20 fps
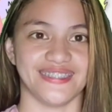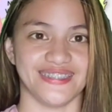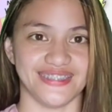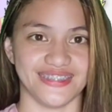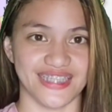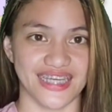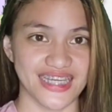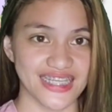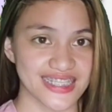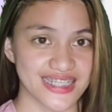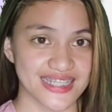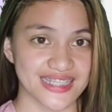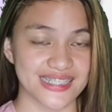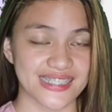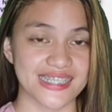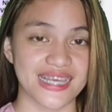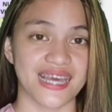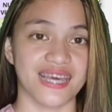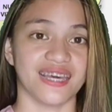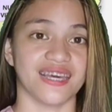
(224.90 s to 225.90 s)

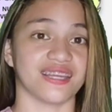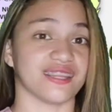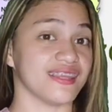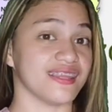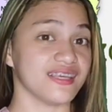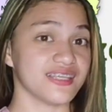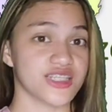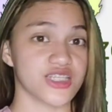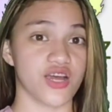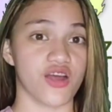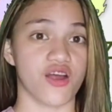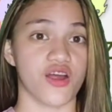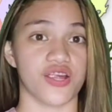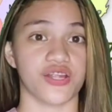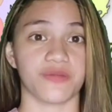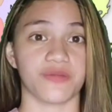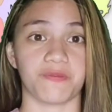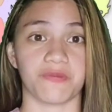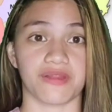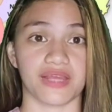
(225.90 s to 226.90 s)
Yes, these
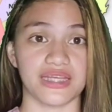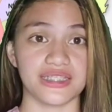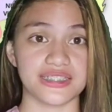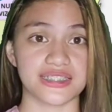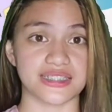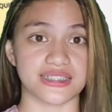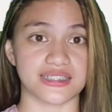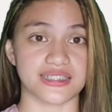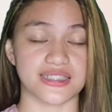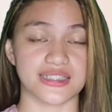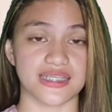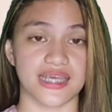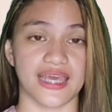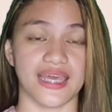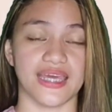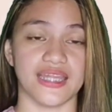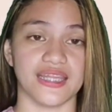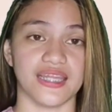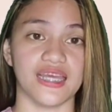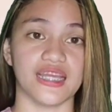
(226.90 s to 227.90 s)
are the places
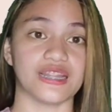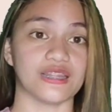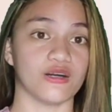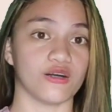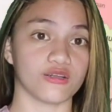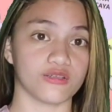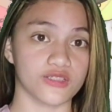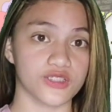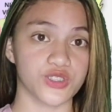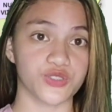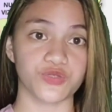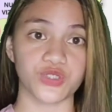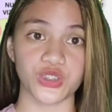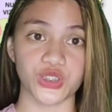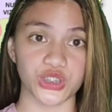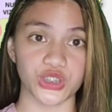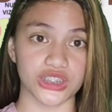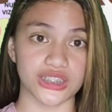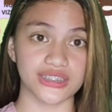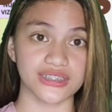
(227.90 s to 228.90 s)
in Ilocos
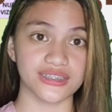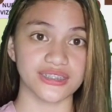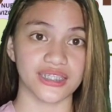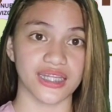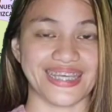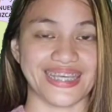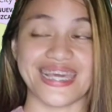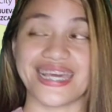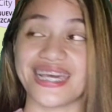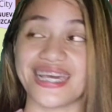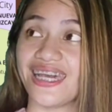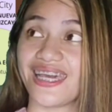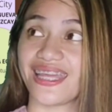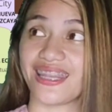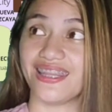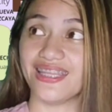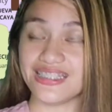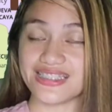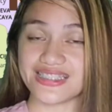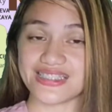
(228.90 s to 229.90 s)
region.
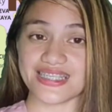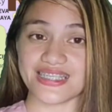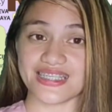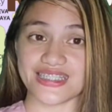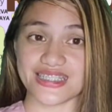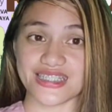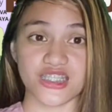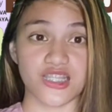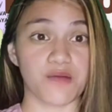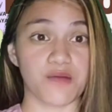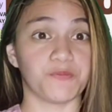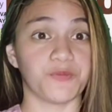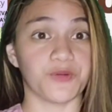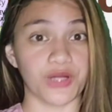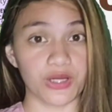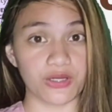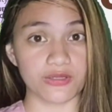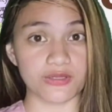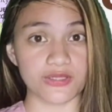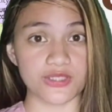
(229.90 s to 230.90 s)
This is the
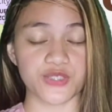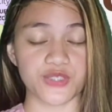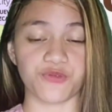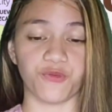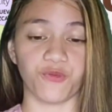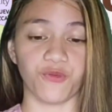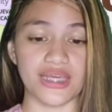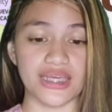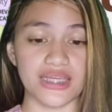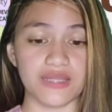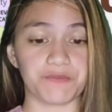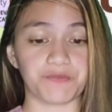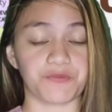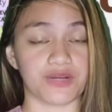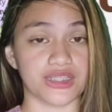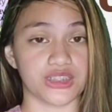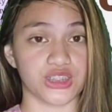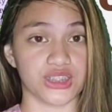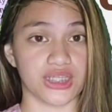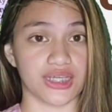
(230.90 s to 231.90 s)
Burgos Wind
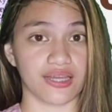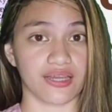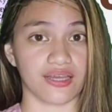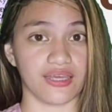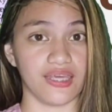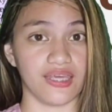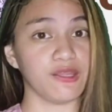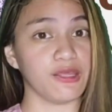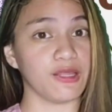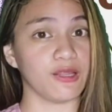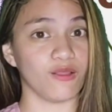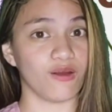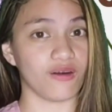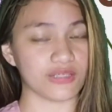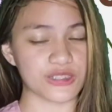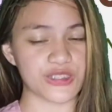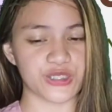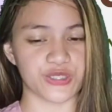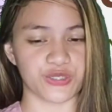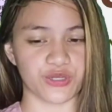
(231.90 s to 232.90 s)
Project in
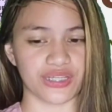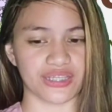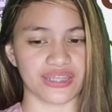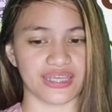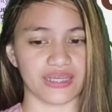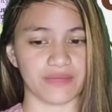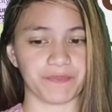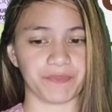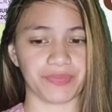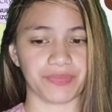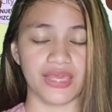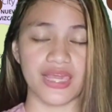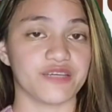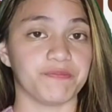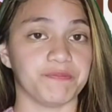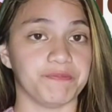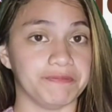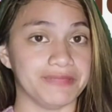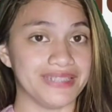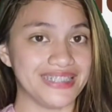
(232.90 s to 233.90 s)
Ilocos Norte,
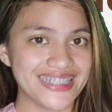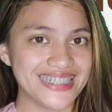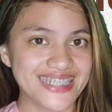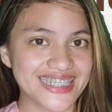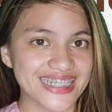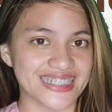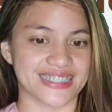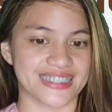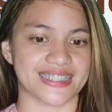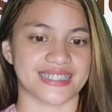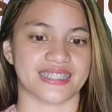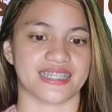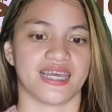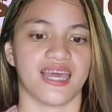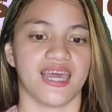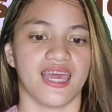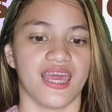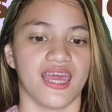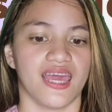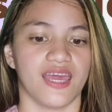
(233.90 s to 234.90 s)
the biggest
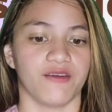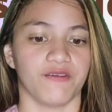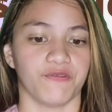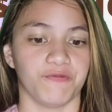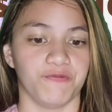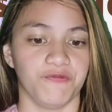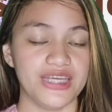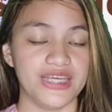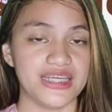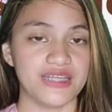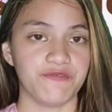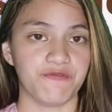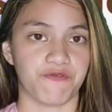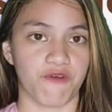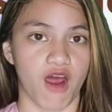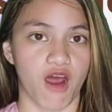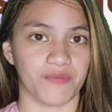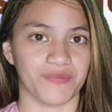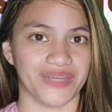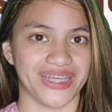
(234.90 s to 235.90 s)
wind
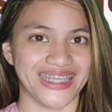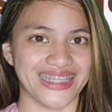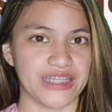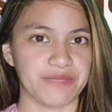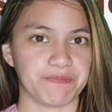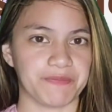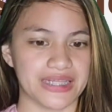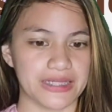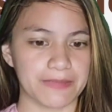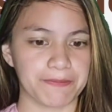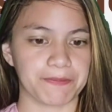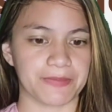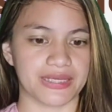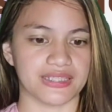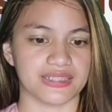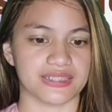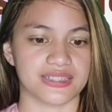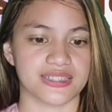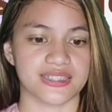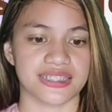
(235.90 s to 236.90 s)
farm in the
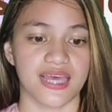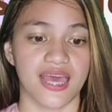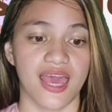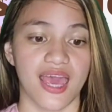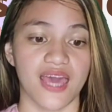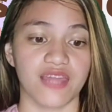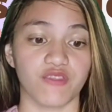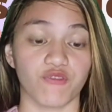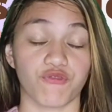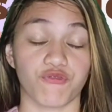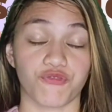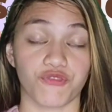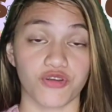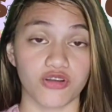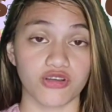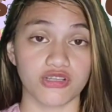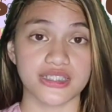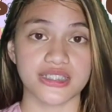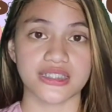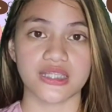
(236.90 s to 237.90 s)
Philippines and the
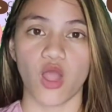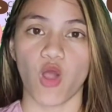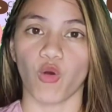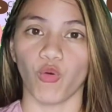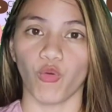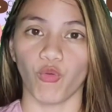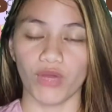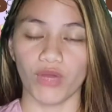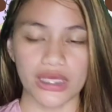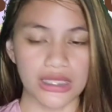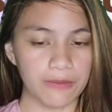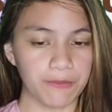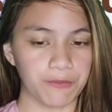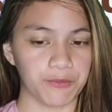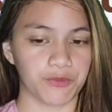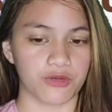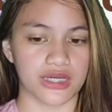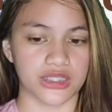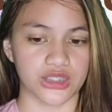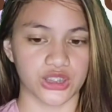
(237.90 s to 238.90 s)
first wind
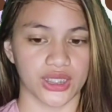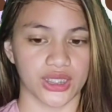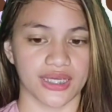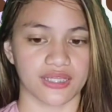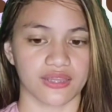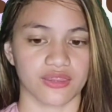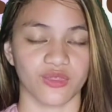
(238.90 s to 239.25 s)
project